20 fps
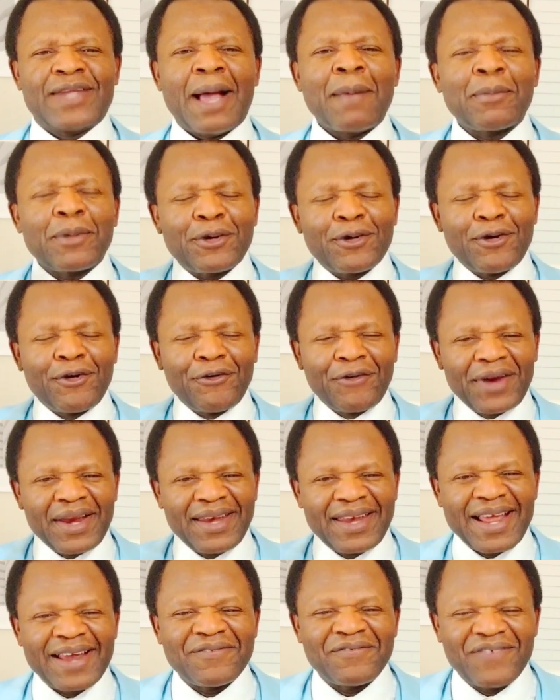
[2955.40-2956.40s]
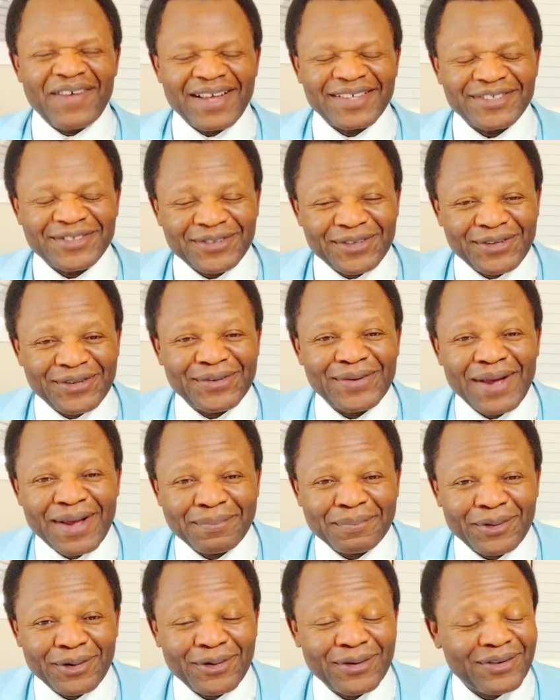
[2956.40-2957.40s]
I'm going to read that verse to you.
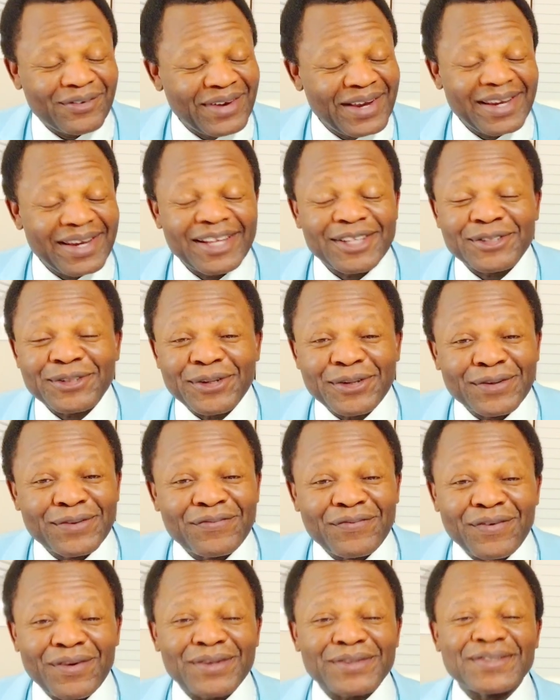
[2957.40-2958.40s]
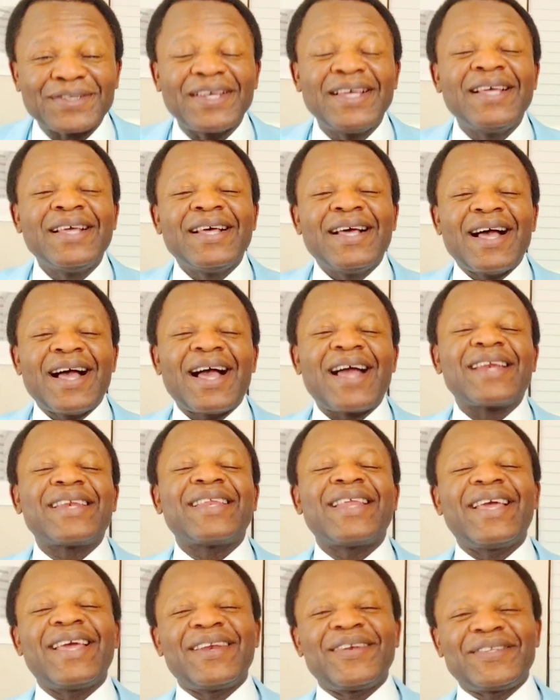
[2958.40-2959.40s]
I'm going to read it to you first
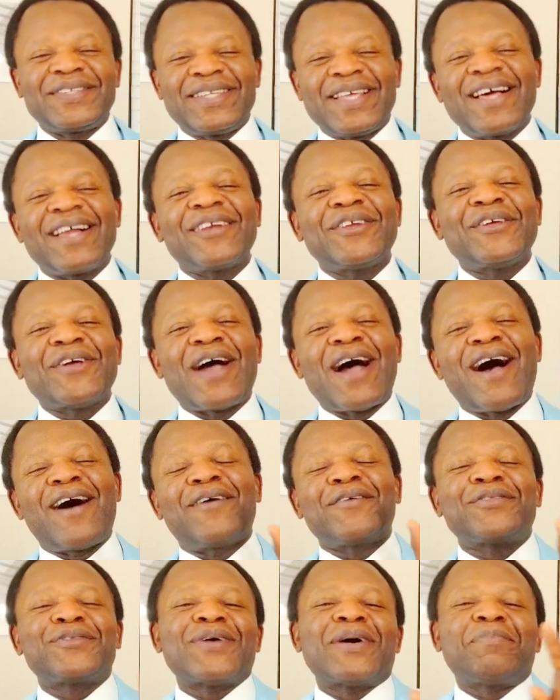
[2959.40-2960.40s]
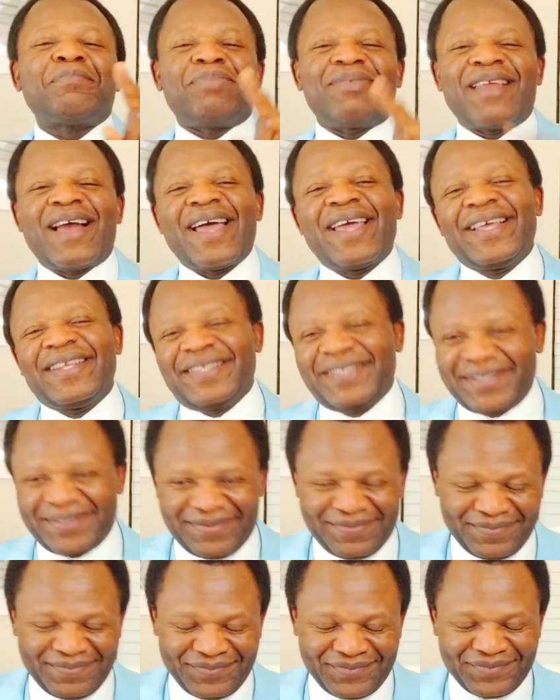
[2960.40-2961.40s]
and then tell you how to apply it.
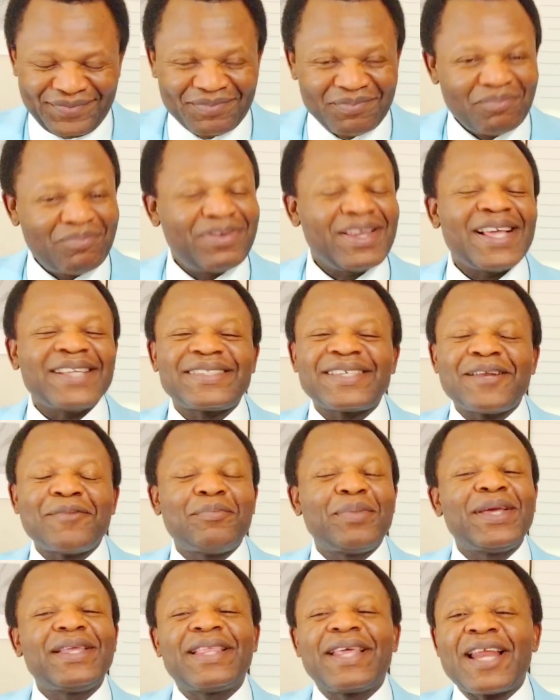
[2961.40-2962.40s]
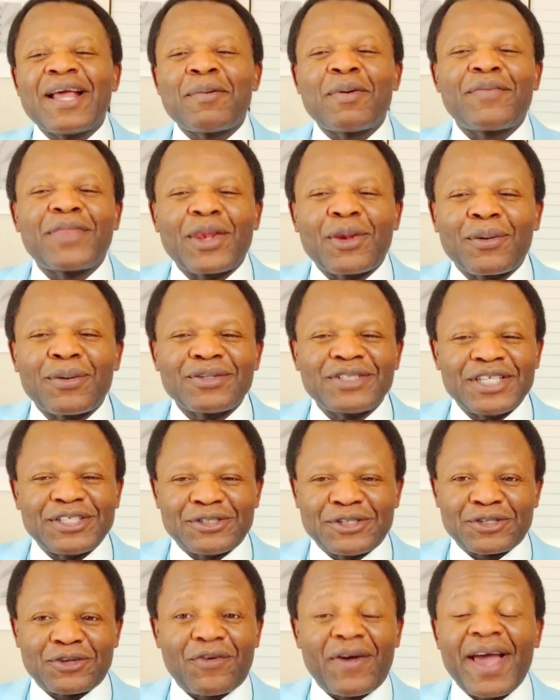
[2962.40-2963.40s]
Blessed be the name of the Lord
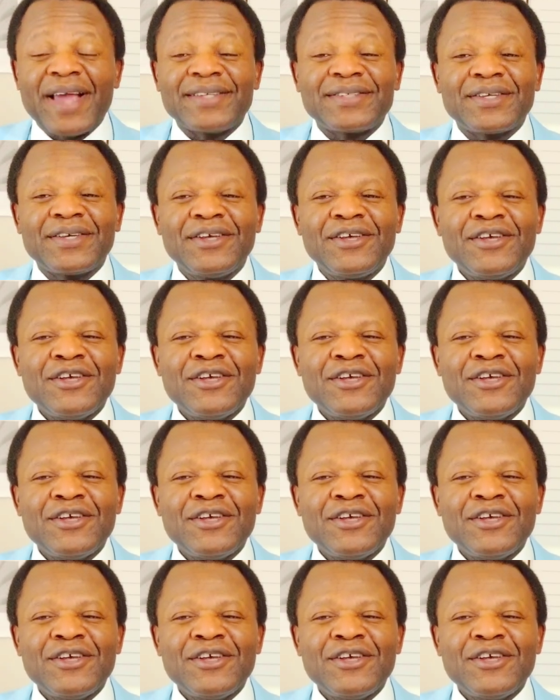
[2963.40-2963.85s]
Jesus Christ.